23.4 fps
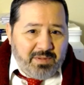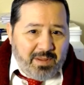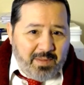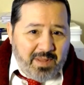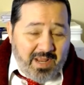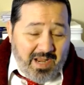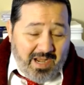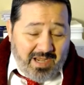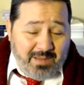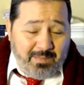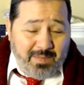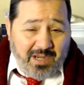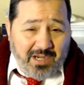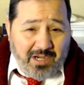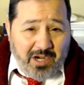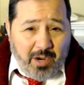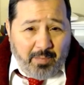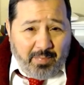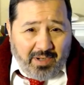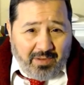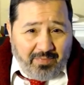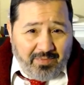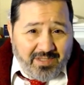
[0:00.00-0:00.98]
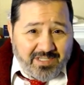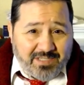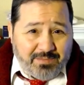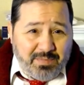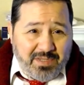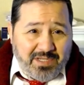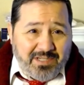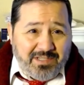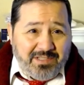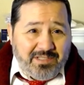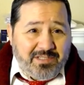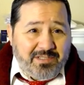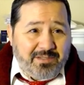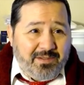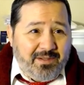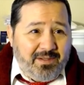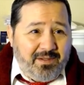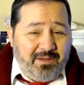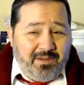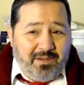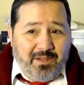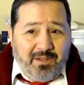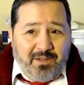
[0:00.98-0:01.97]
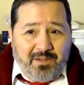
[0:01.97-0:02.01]
need to make a comment on this because
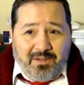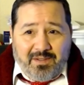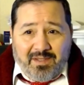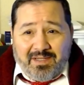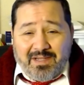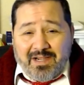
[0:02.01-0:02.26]
it